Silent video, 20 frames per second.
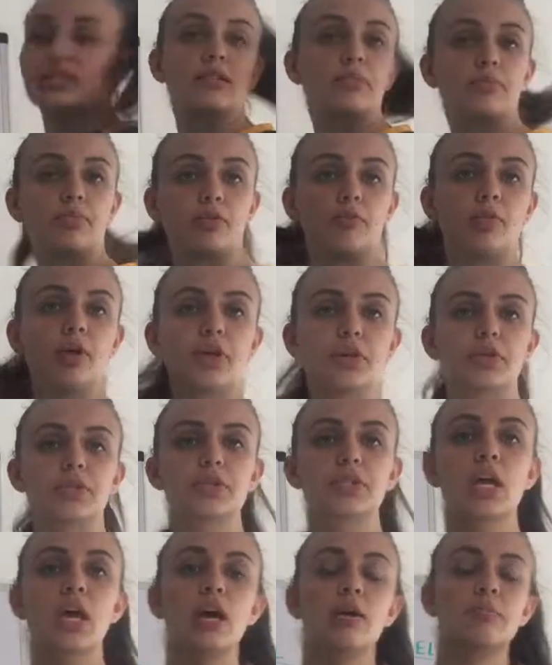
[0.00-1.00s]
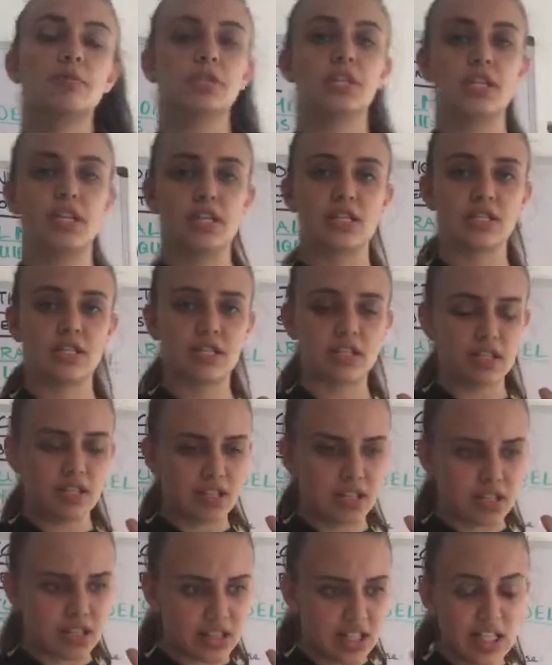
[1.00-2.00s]
simple models, but
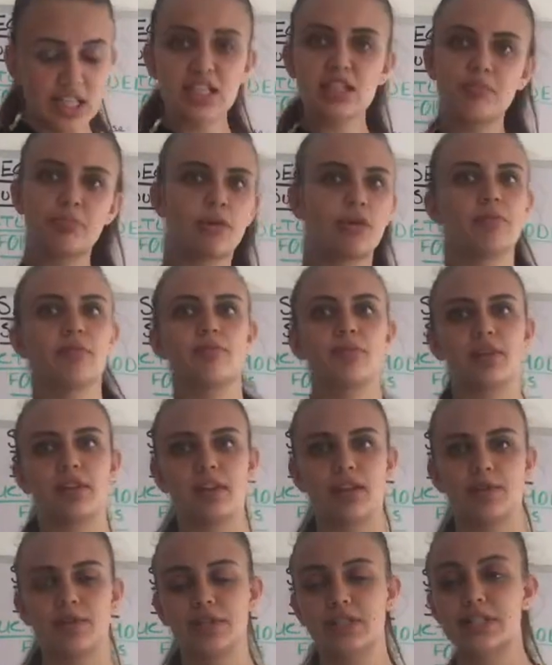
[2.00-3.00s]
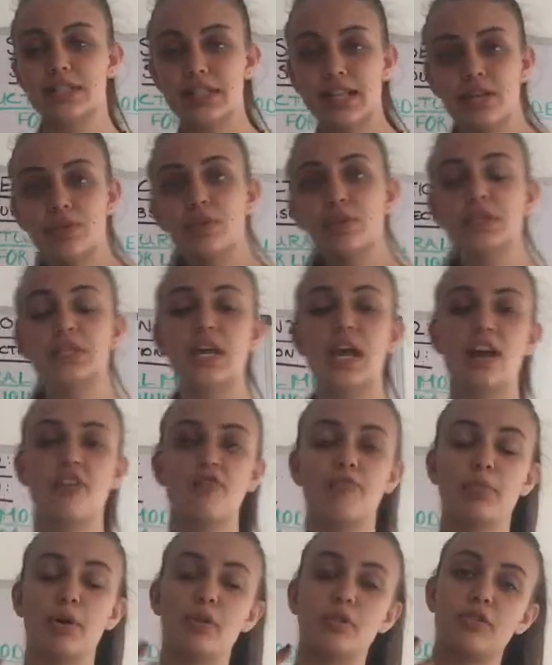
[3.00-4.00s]
here's the problem with liquids. Liquids
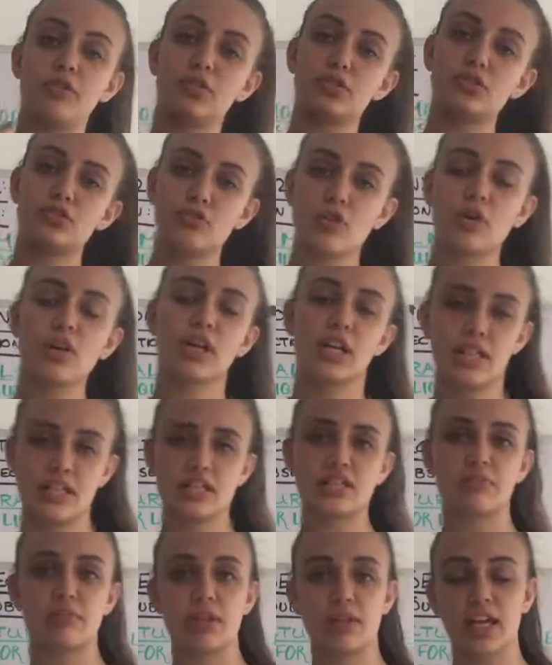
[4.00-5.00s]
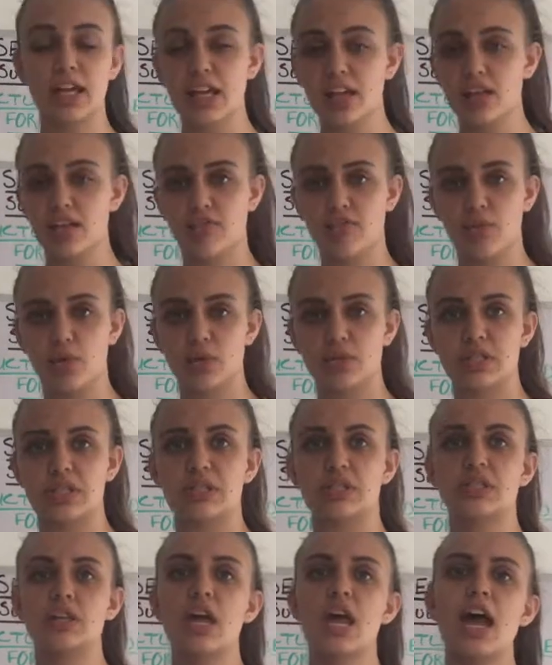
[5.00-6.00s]
have both strong intermolecular
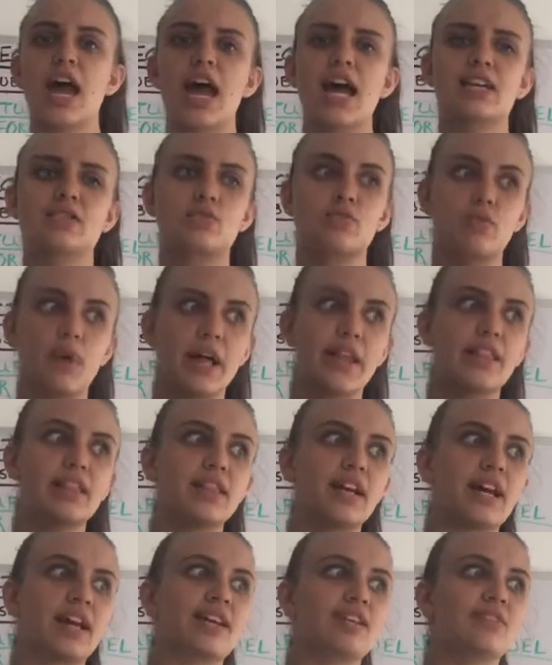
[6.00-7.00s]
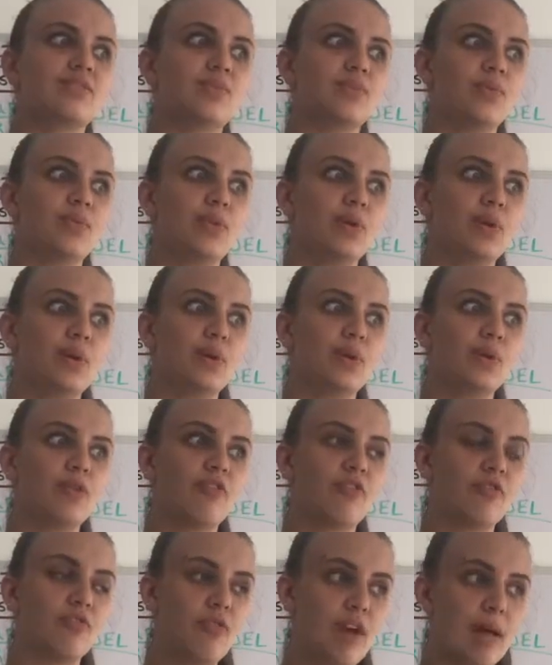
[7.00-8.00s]
forces as well as
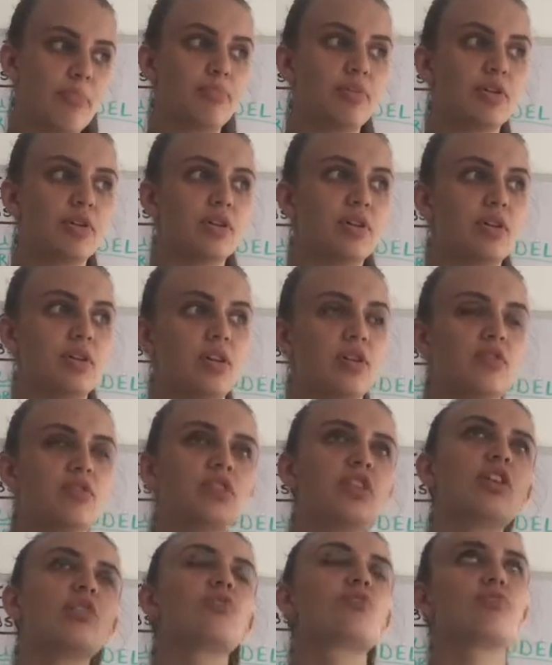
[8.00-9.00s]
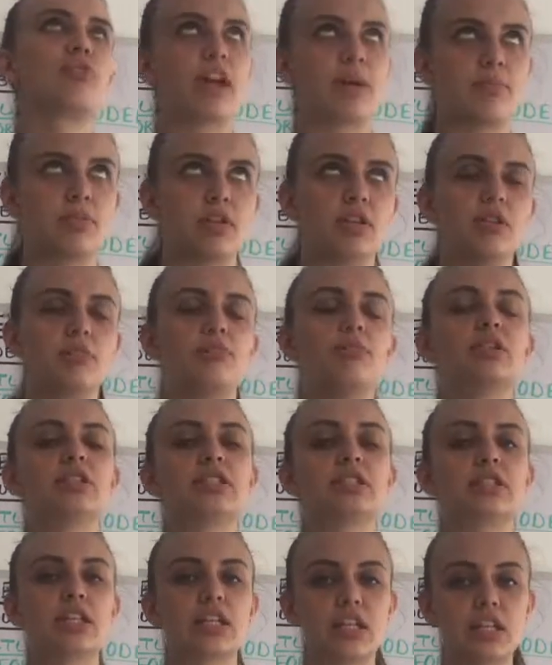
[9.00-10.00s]
rapid, well, not rapid, but
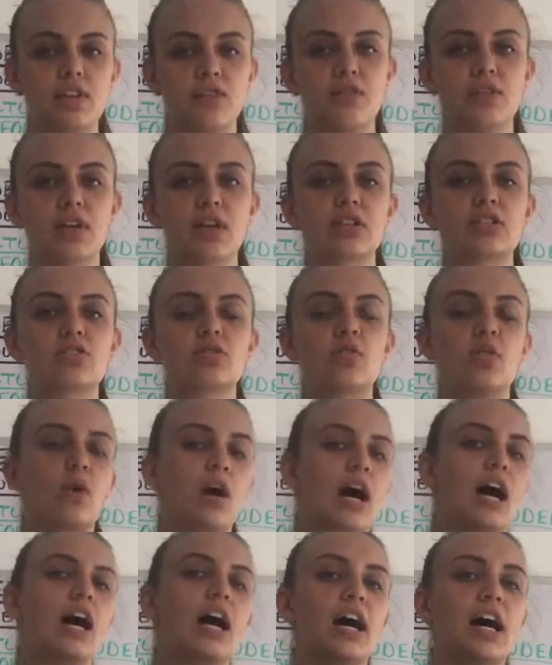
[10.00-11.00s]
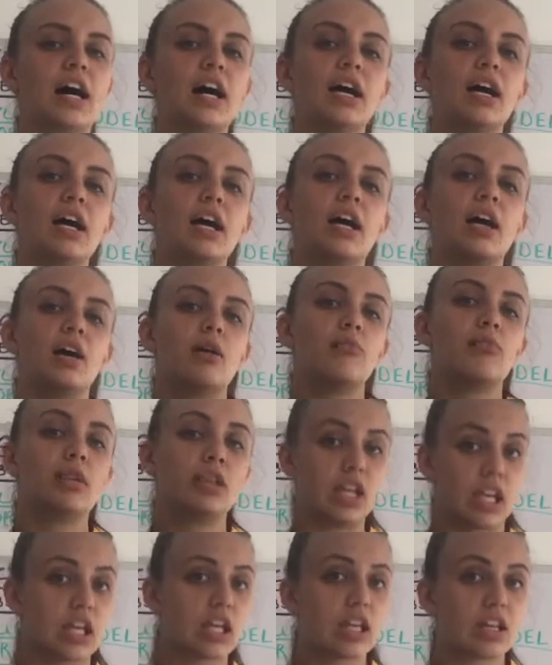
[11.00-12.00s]
significant or high
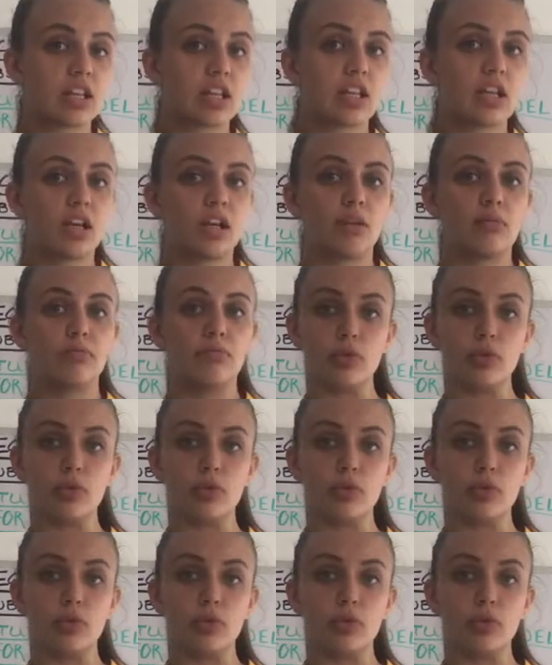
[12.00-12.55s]
molecular